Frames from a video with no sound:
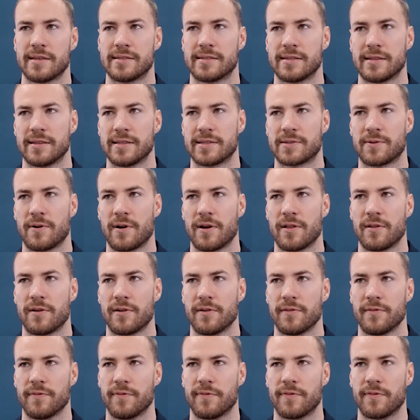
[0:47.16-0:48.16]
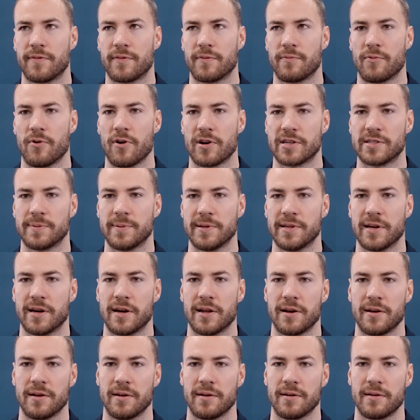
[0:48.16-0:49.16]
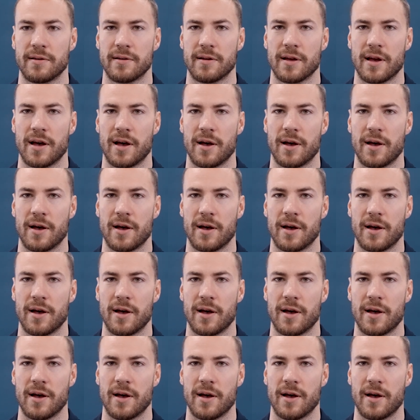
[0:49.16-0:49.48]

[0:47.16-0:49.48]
there's quite a lot of work to be done